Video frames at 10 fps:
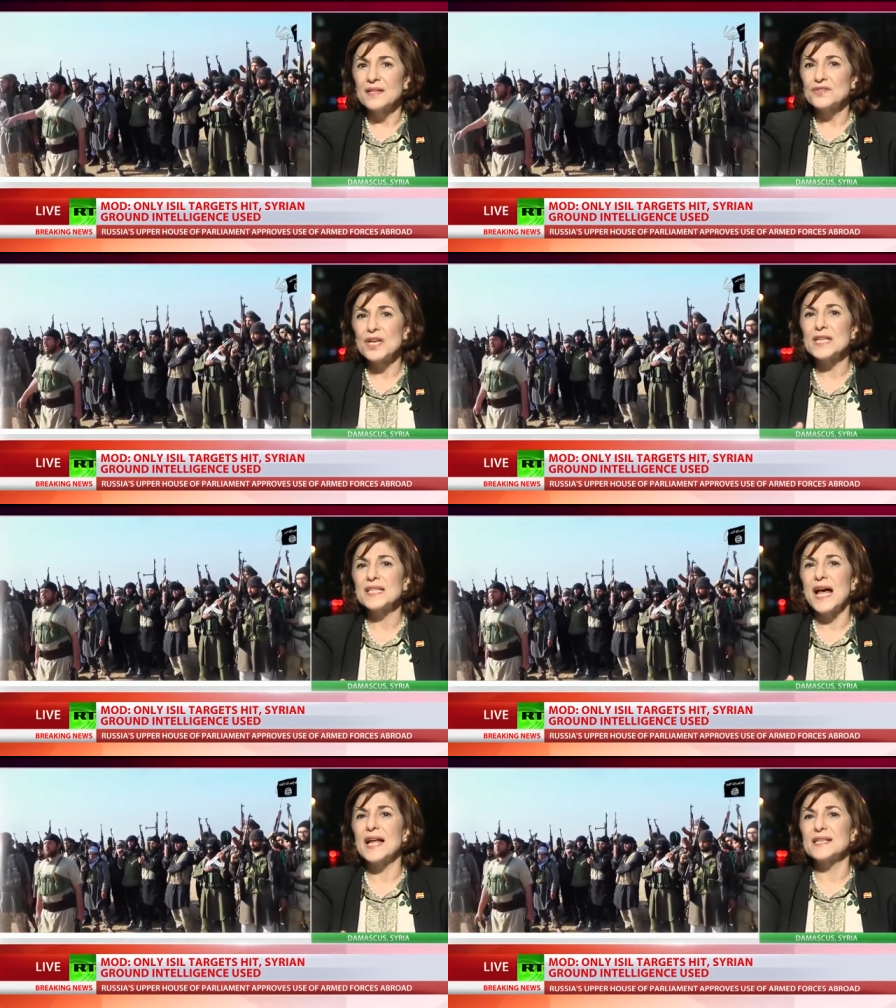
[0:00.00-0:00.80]
Just
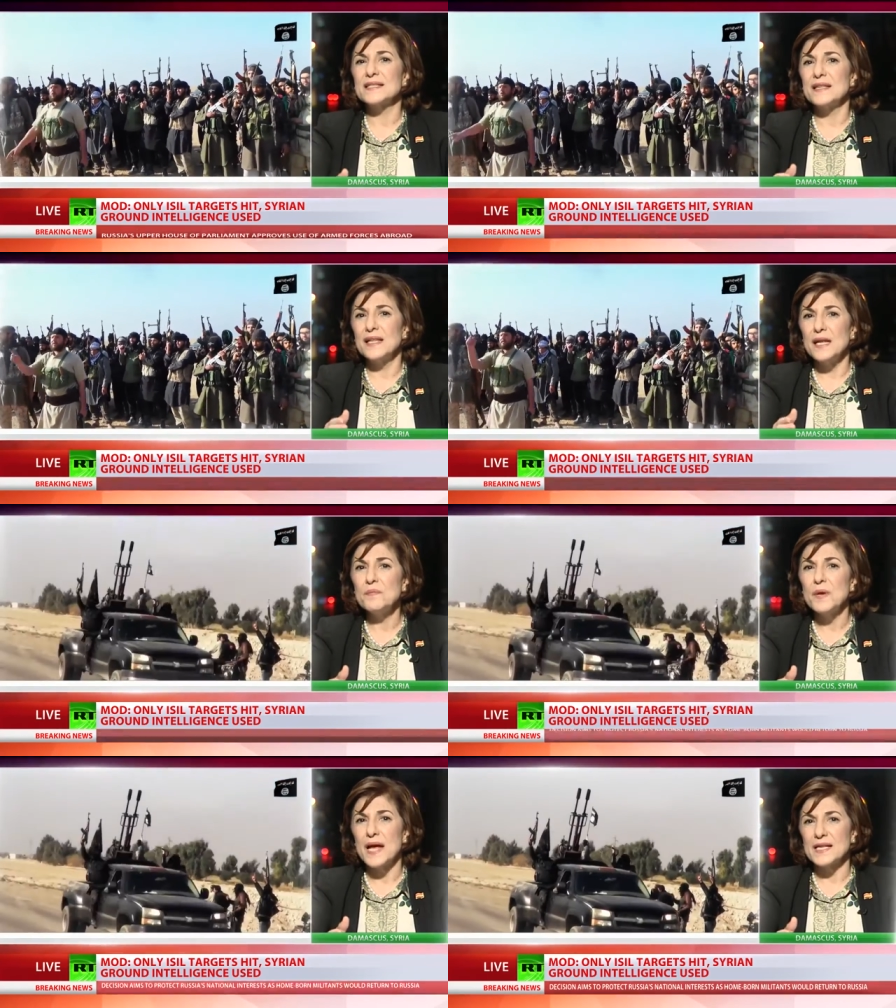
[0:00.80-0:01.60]
as
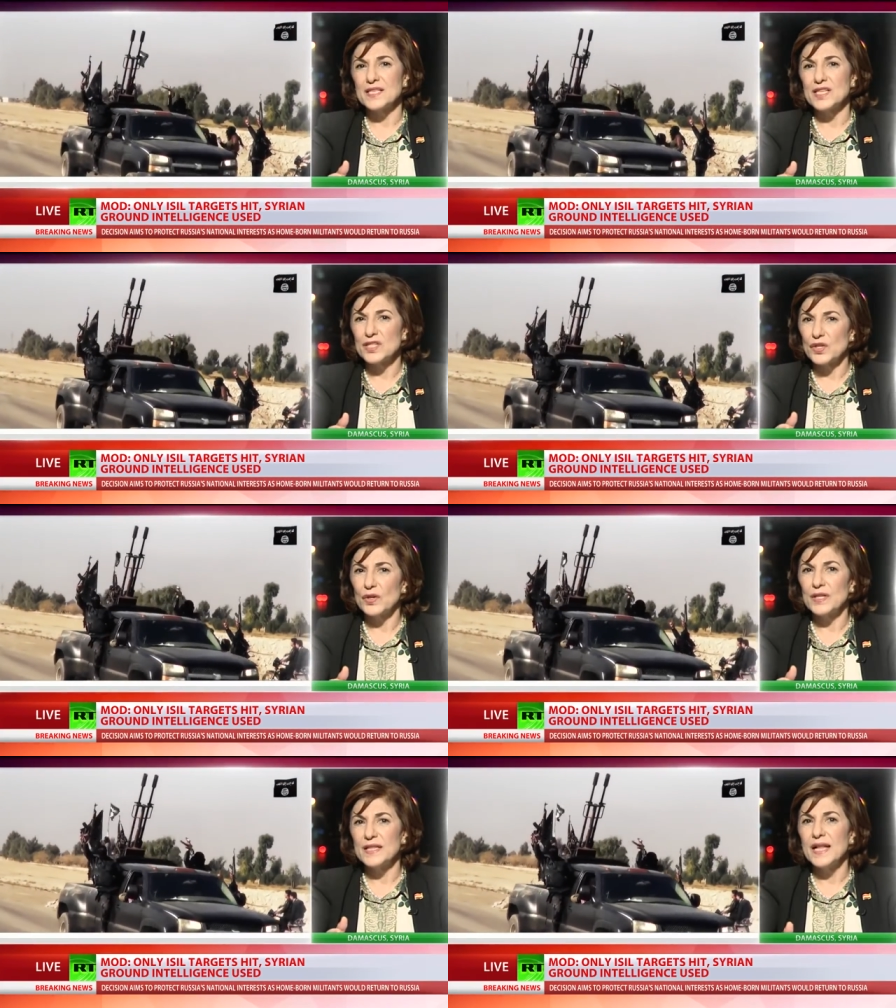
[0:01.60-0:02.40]
Libya is
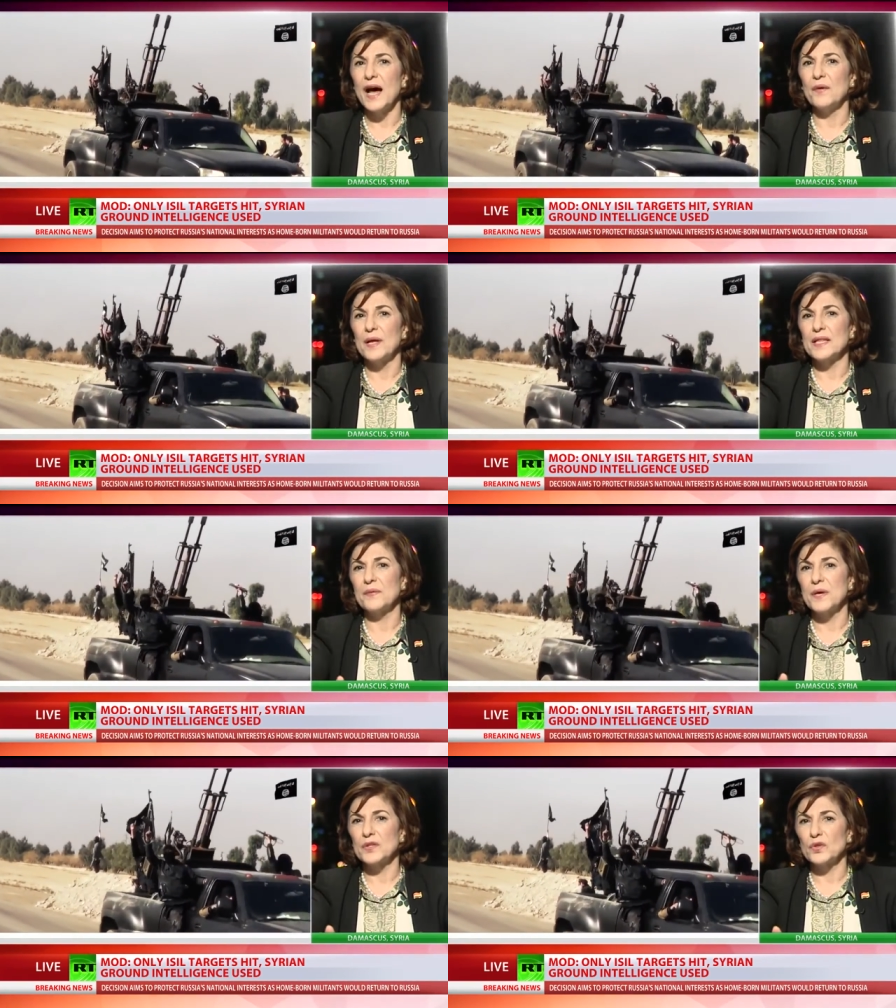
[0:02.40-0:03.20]
destroyed now, and they
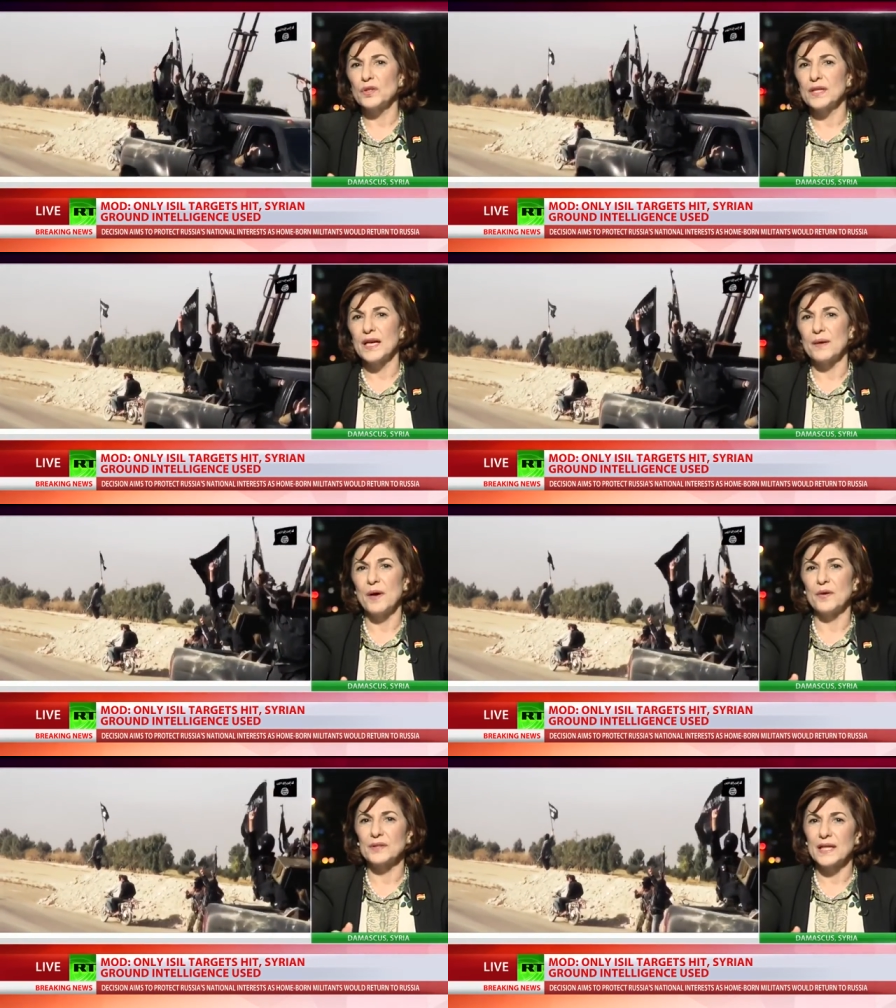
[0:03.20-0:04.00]
were talking
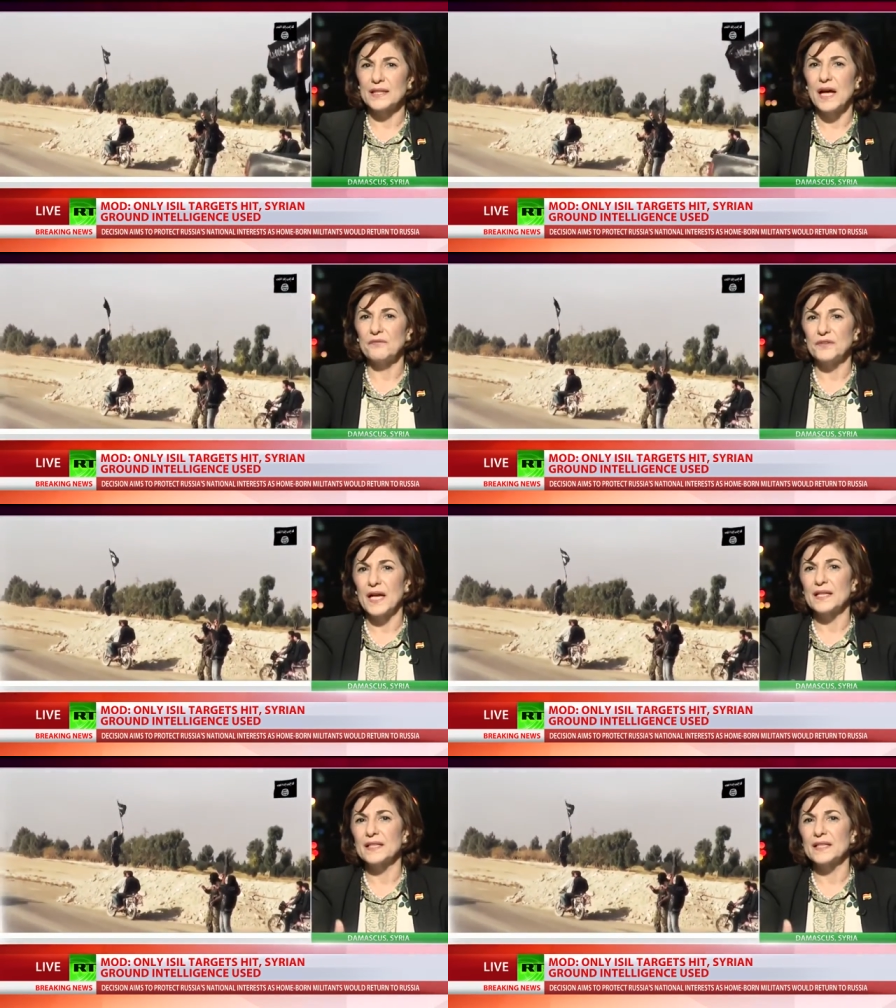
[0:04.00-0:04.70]
about Gaddafi, and